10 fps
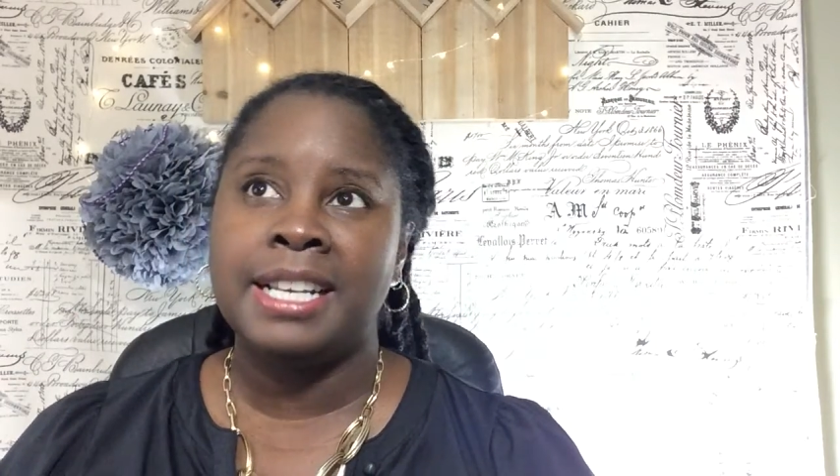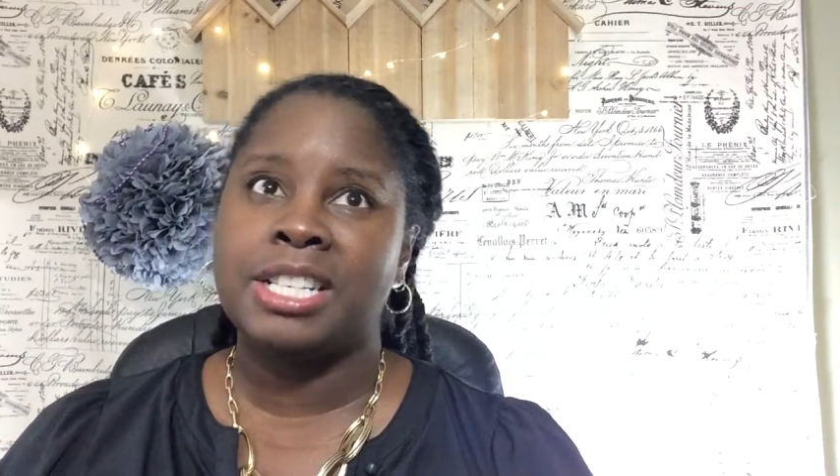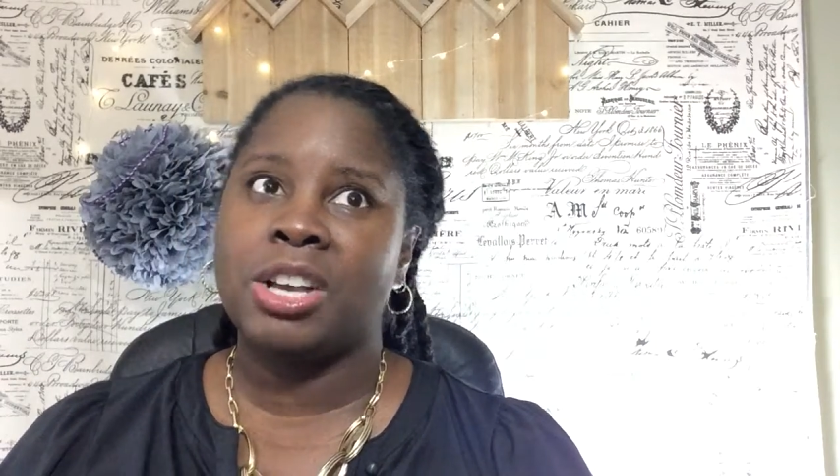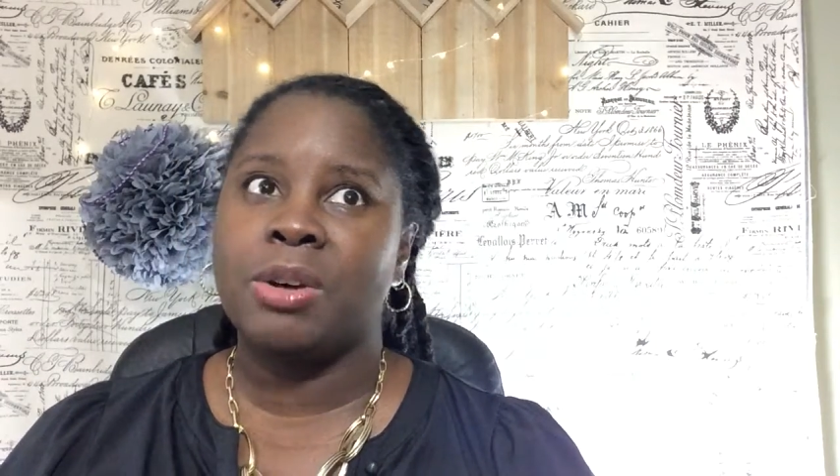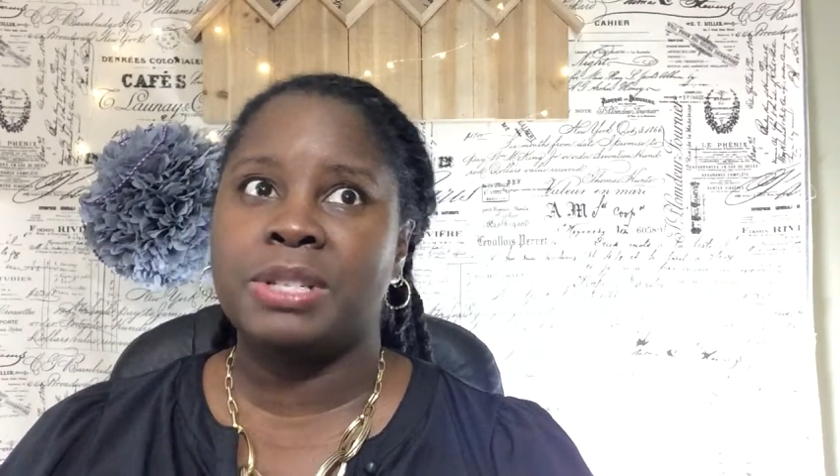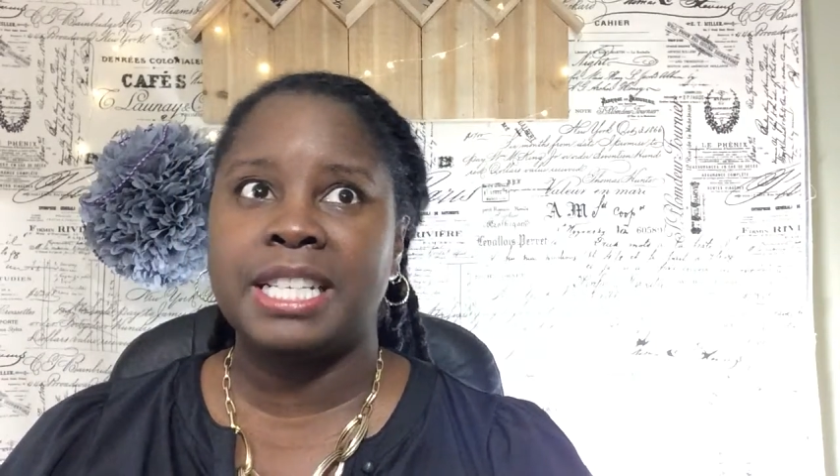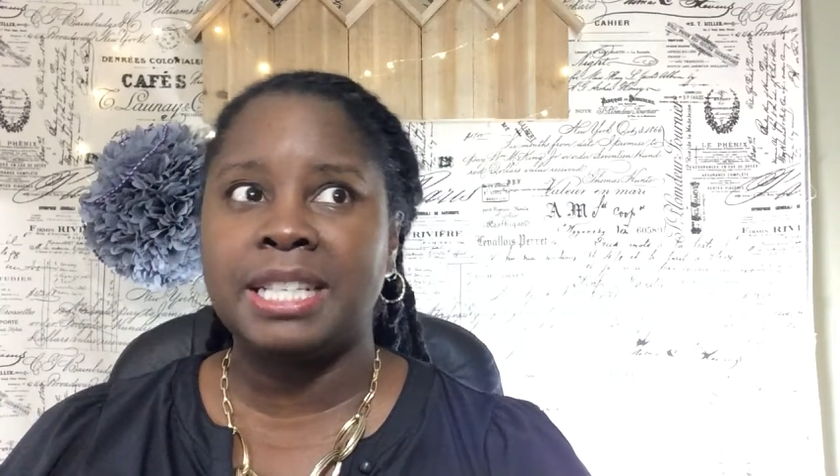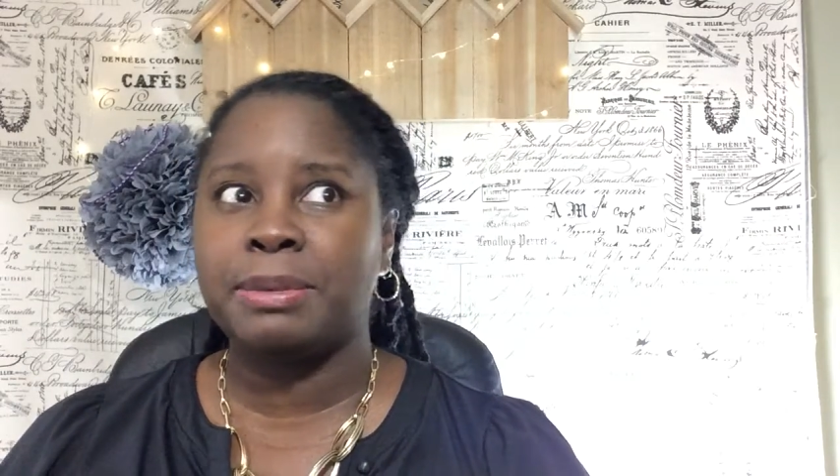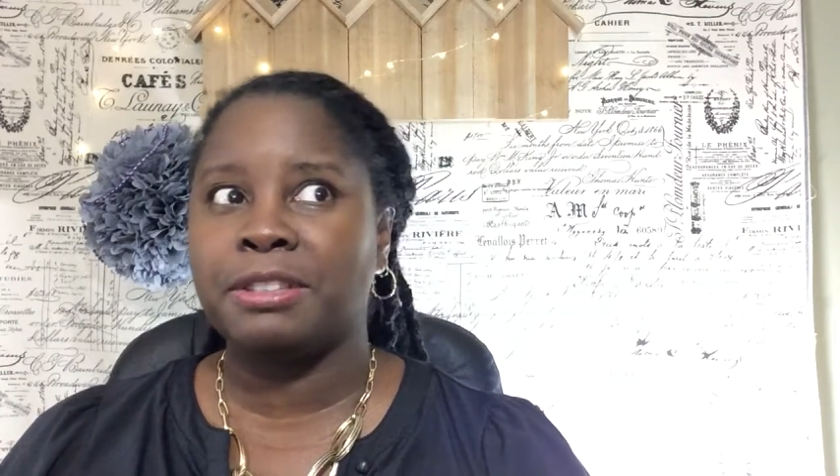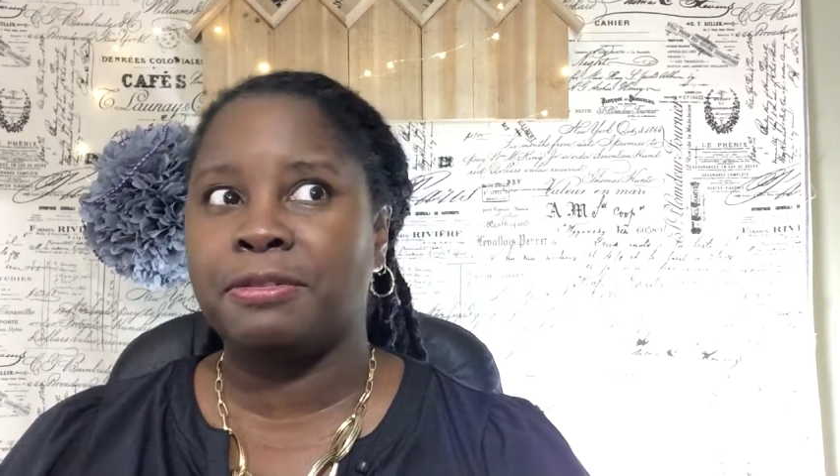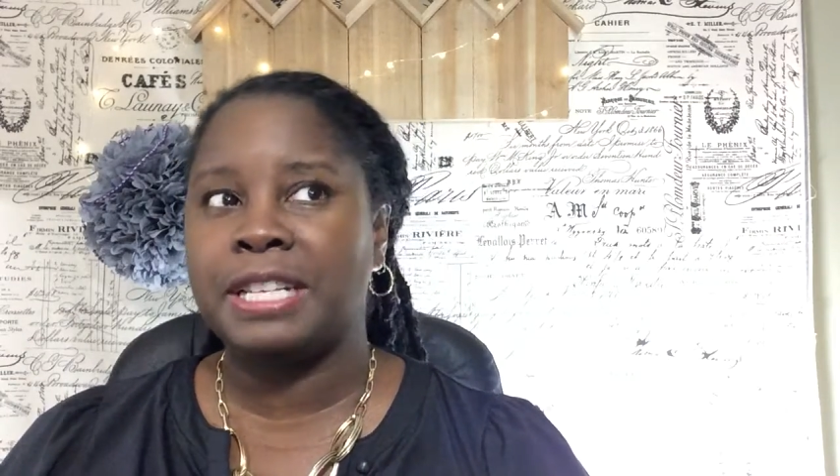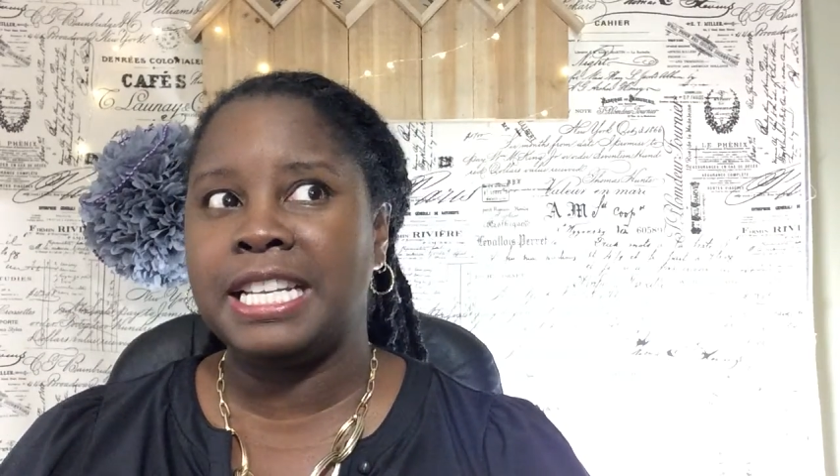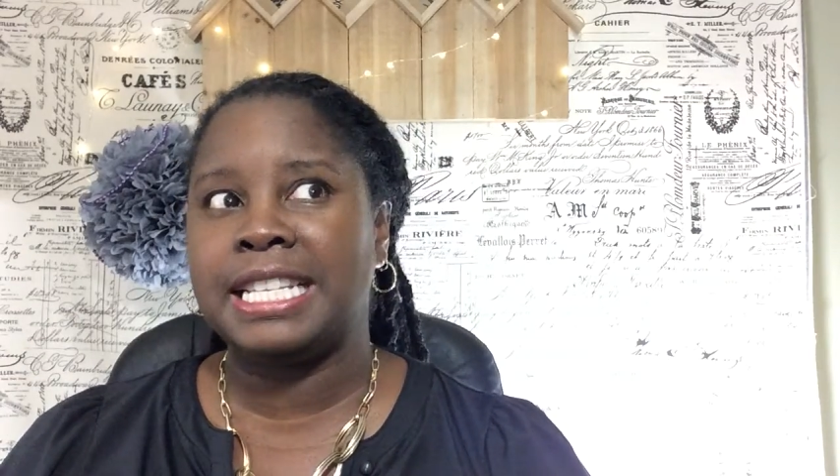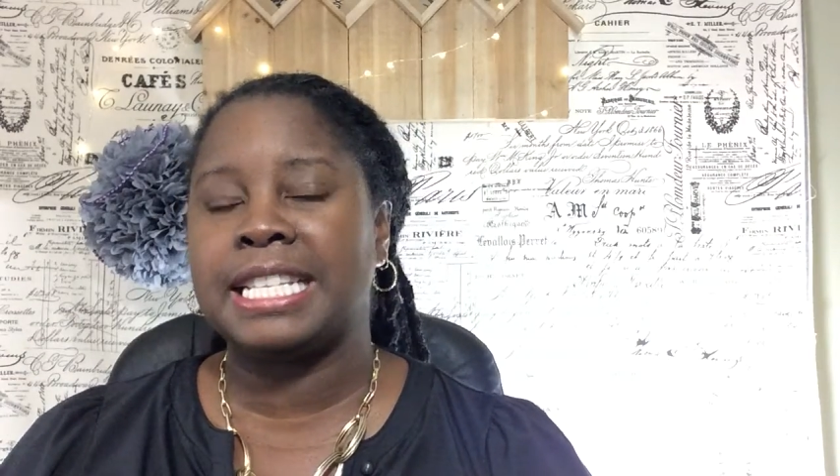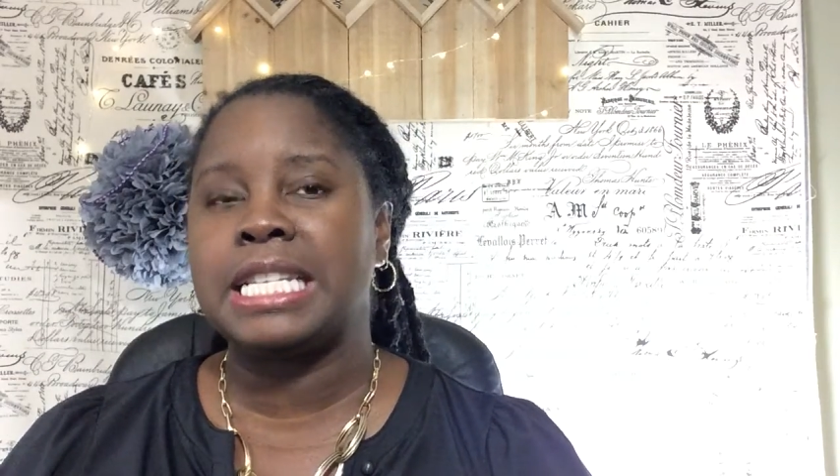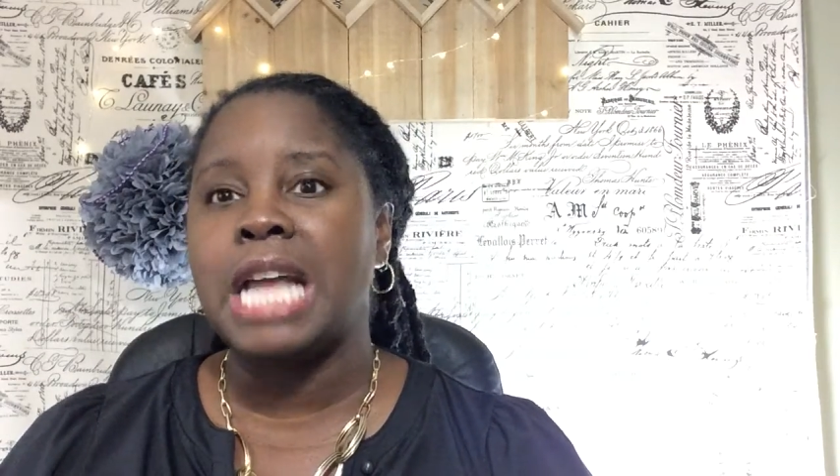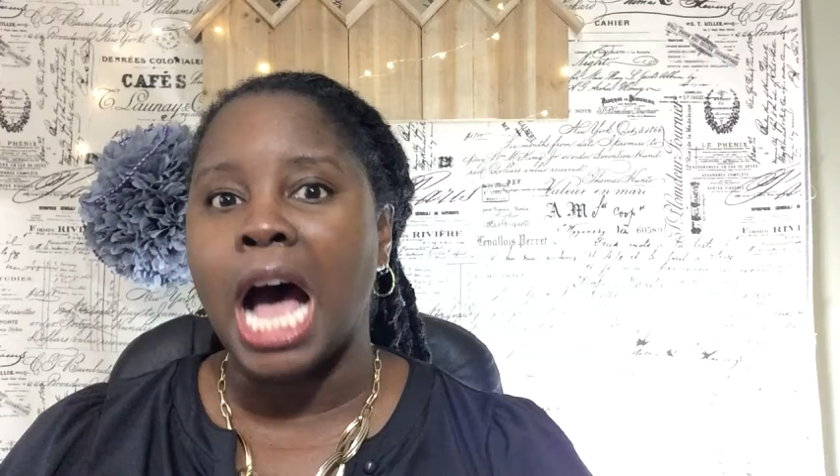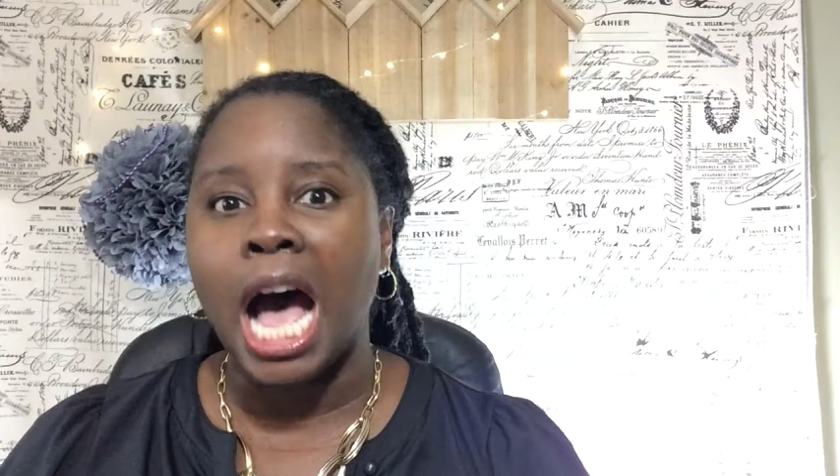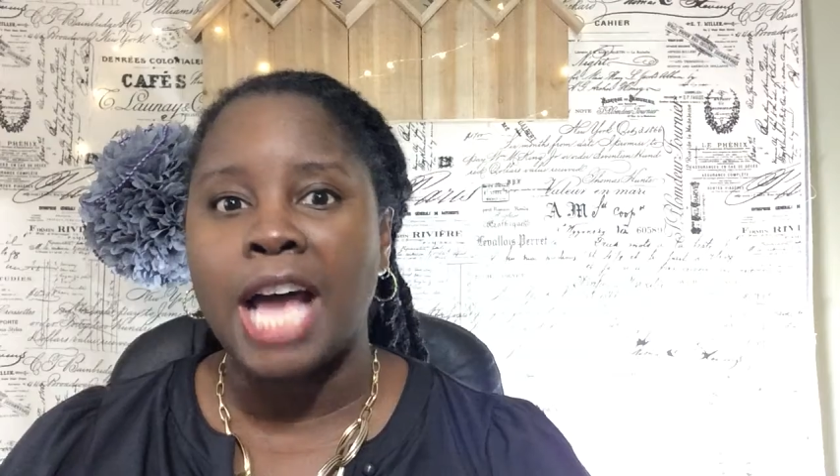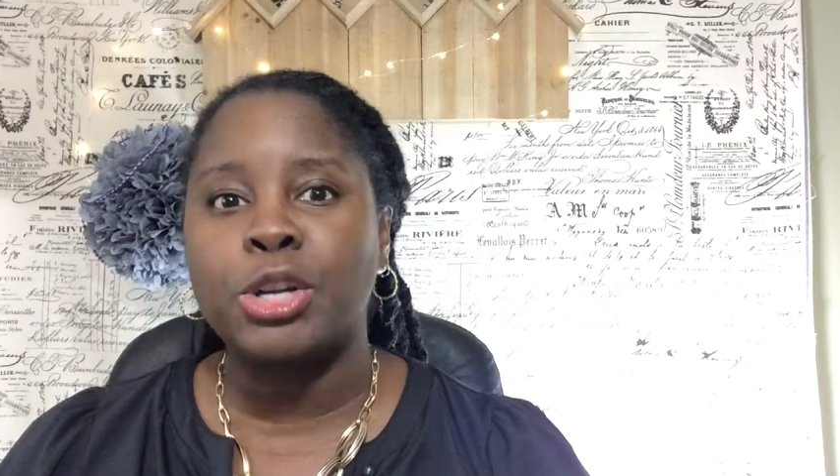So dealing with the fleas is
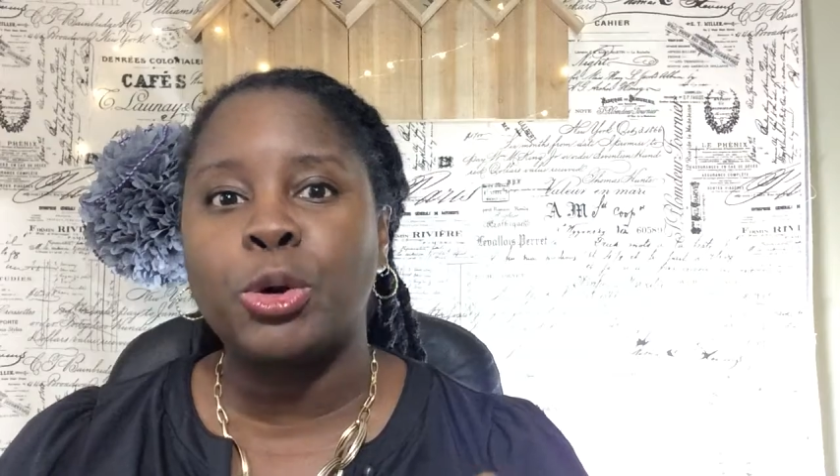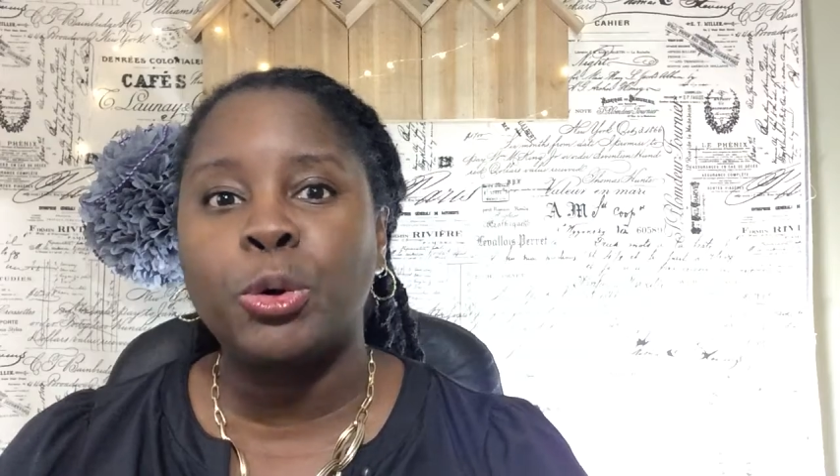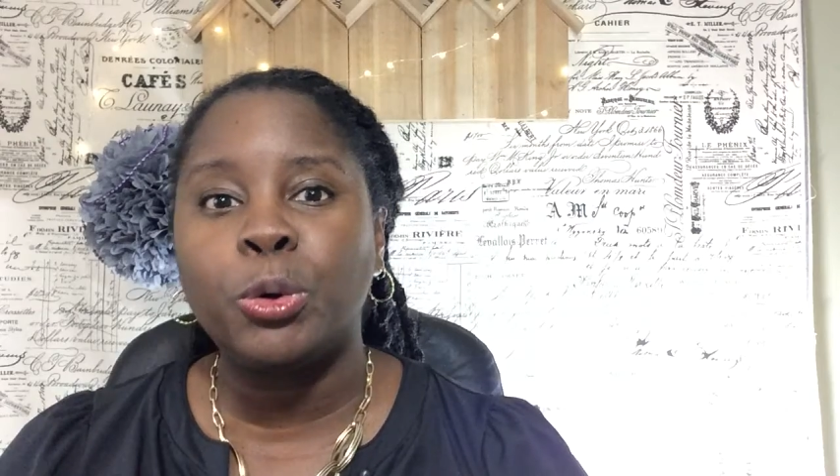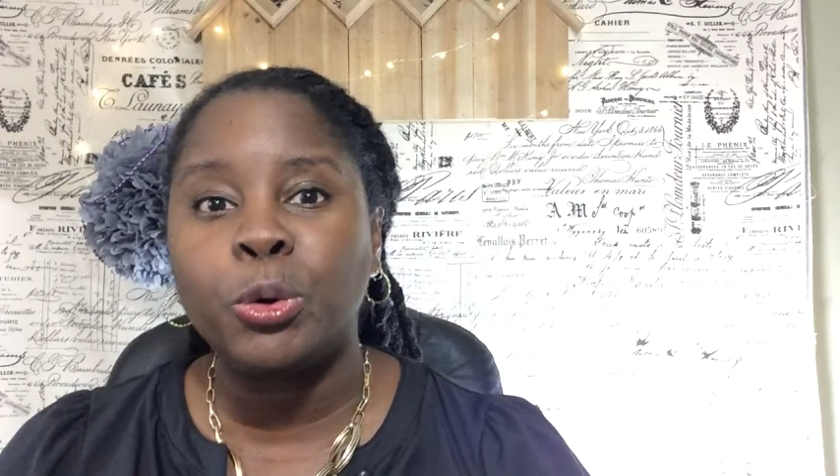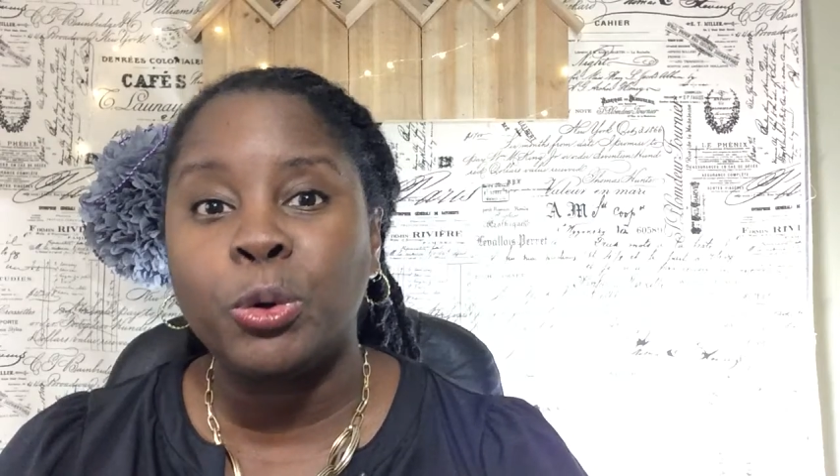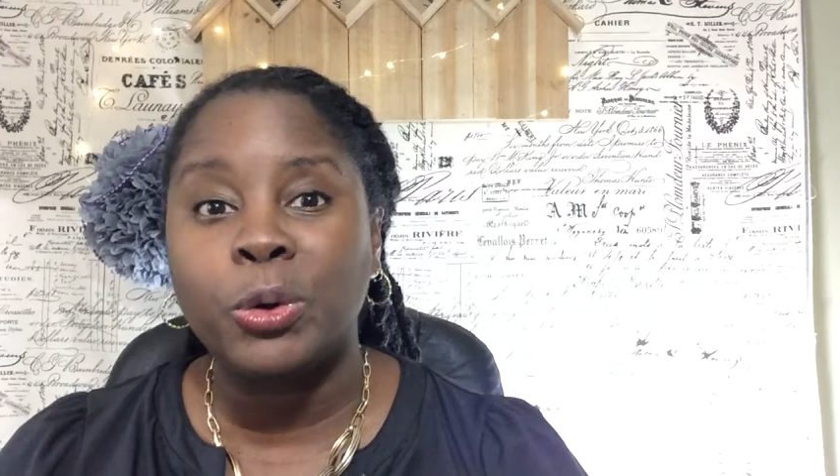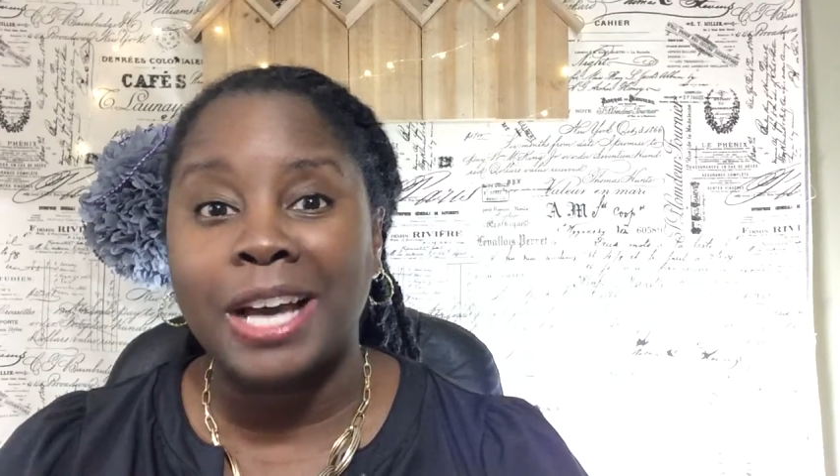not cool,